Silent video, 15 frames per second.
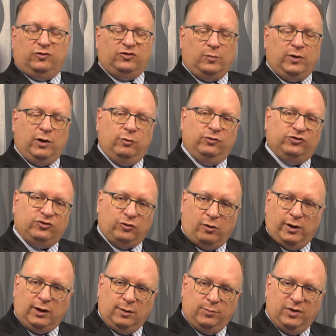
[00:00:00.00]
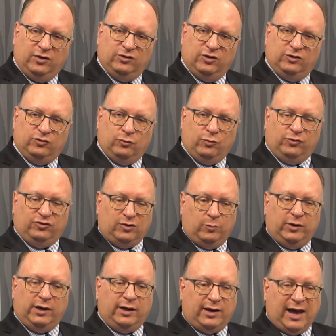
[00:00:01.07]
somebody who's starting a business or
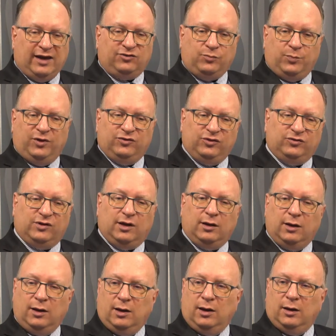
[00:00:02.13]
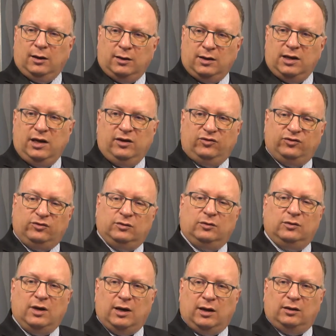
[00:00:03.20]
someone that has a business that needs
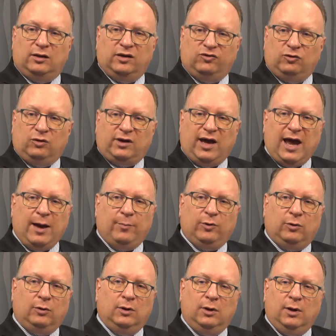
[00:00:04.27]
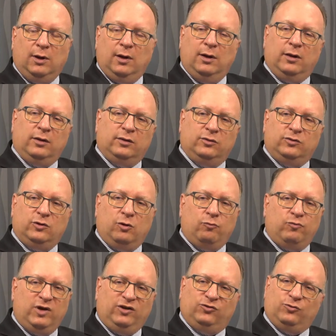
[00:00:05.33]
additional capital their
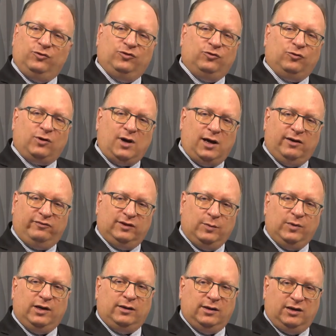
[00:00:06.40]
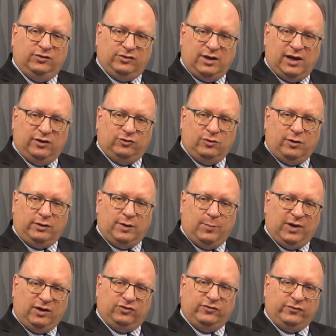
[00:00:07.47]
resources are kind of limited these days, aren't they,
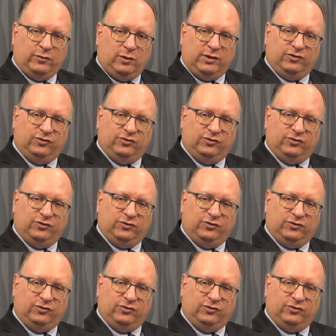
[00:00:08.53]
because of all the